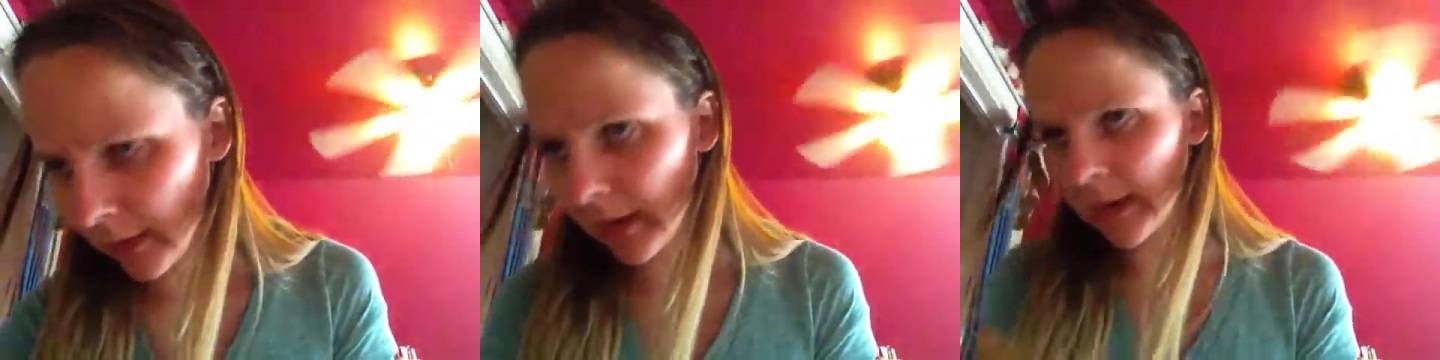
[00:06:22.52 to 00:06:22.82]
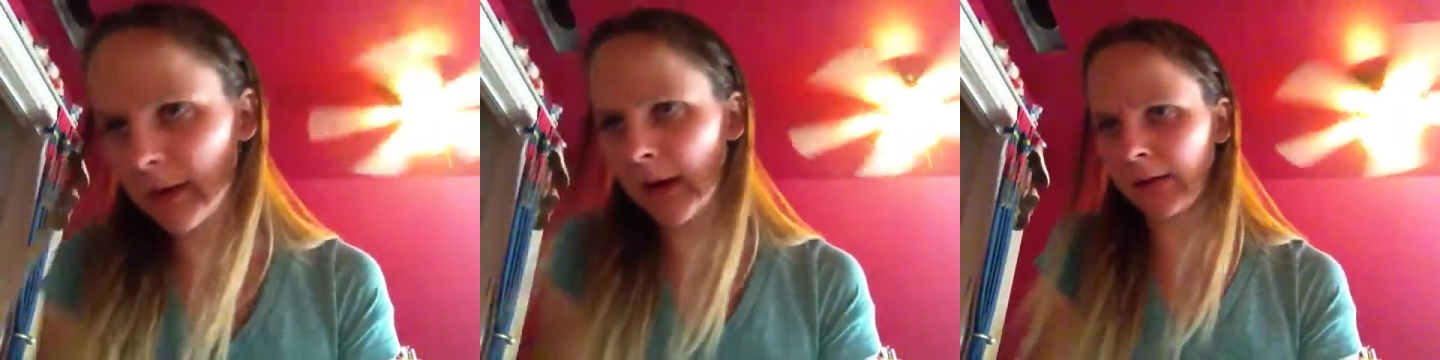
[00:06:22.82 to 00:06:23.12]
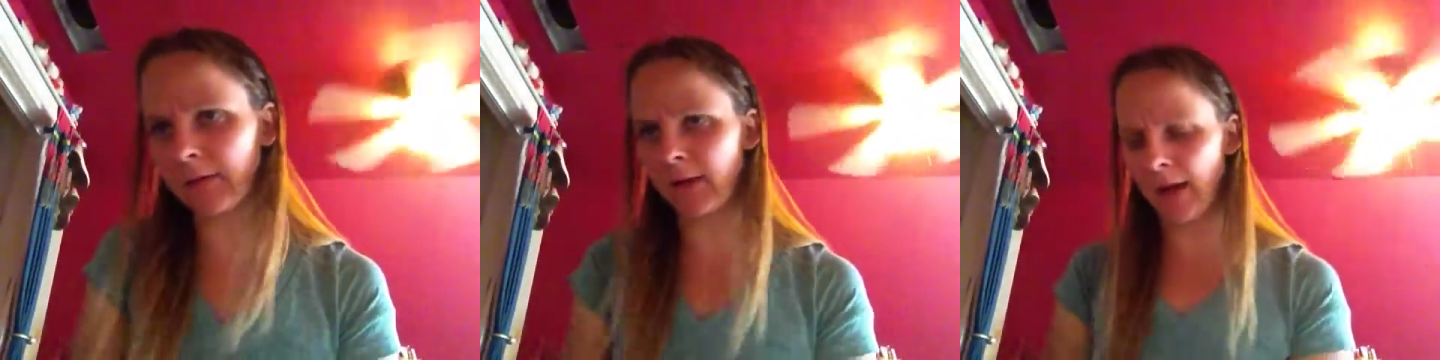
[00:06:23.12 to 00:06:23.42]
And
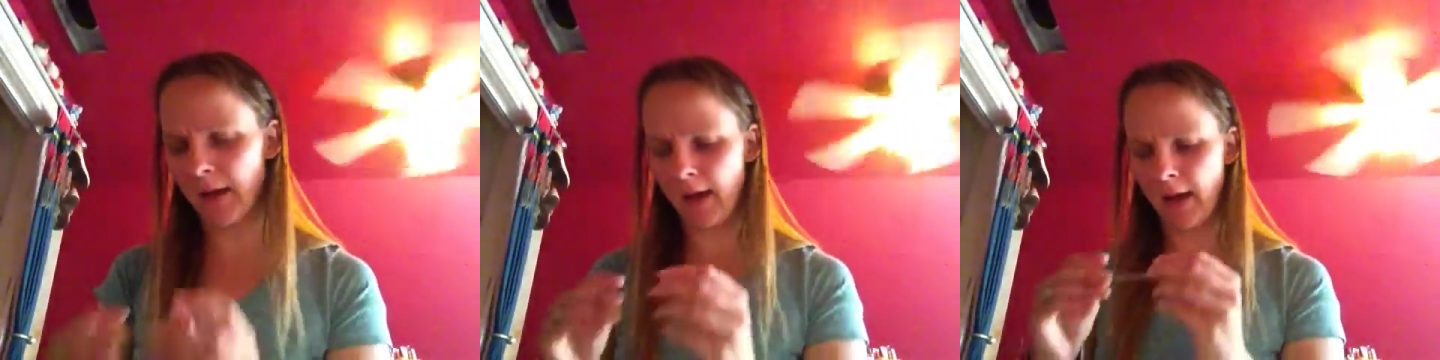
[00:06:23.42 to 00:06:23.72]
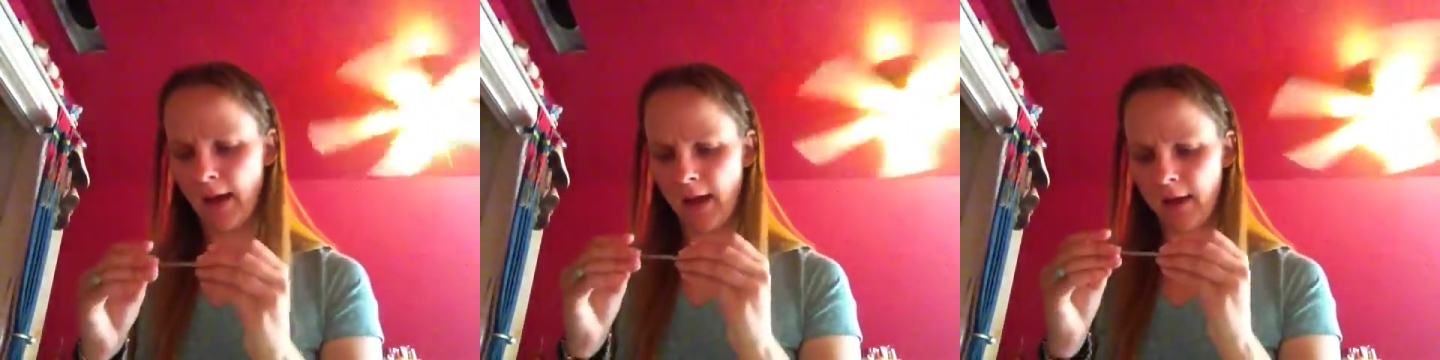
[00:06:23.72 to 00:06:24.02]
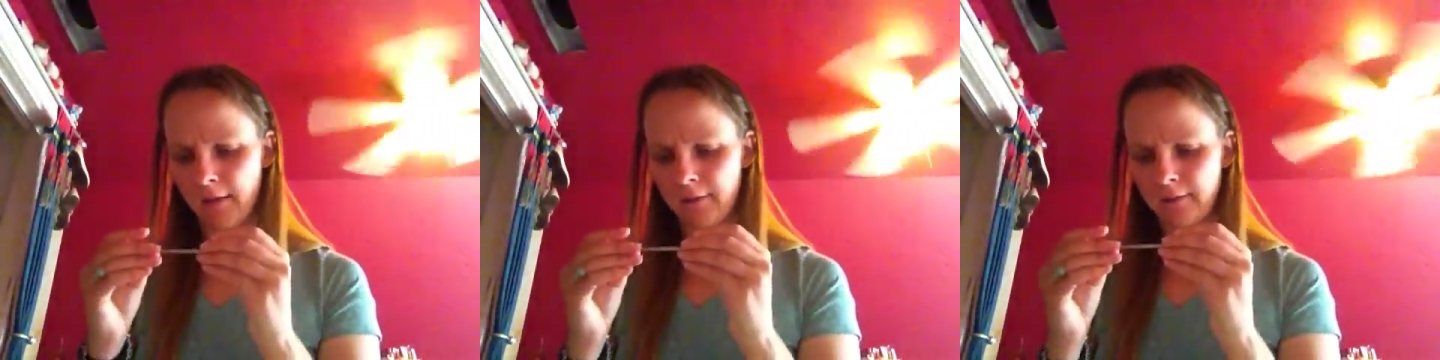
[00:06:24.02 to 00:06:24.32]
next I
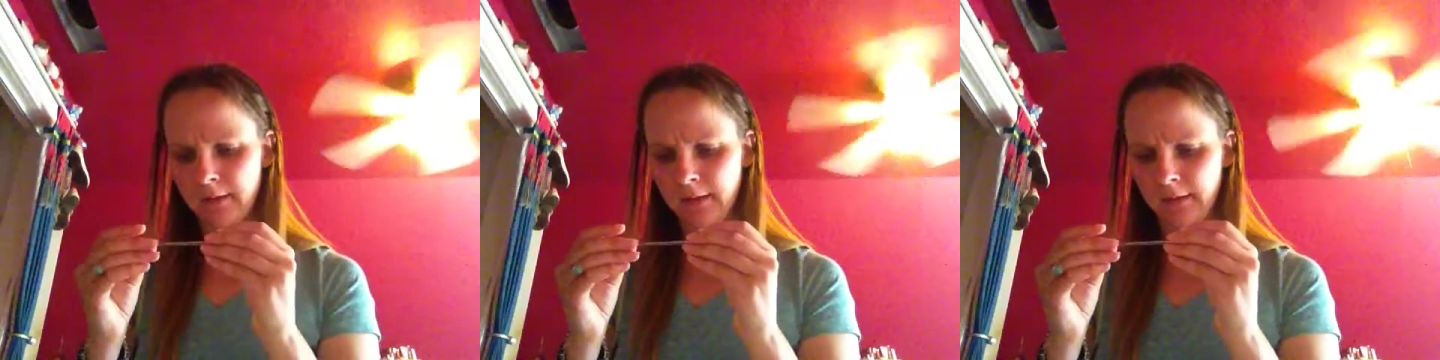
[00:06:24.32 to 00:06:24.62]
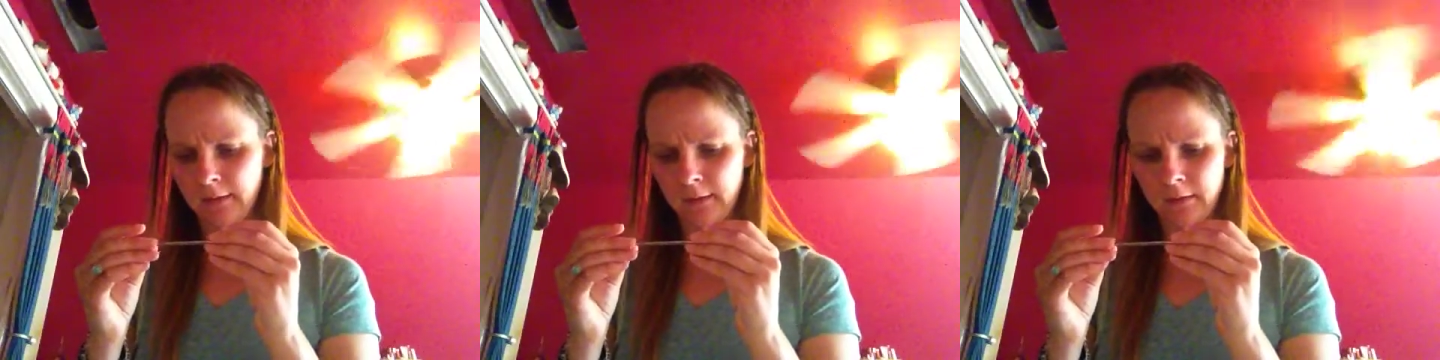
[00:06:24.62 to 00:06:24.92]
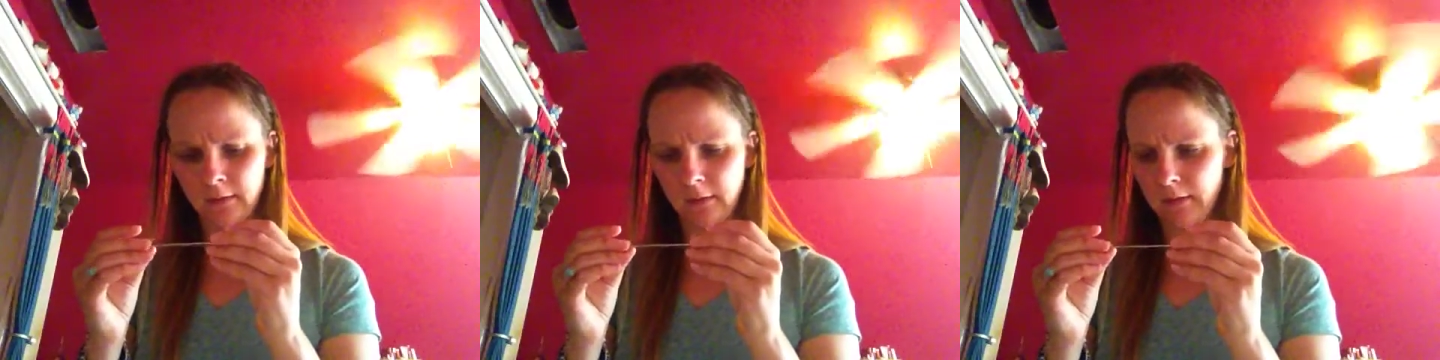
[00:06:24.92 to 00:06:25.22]
have this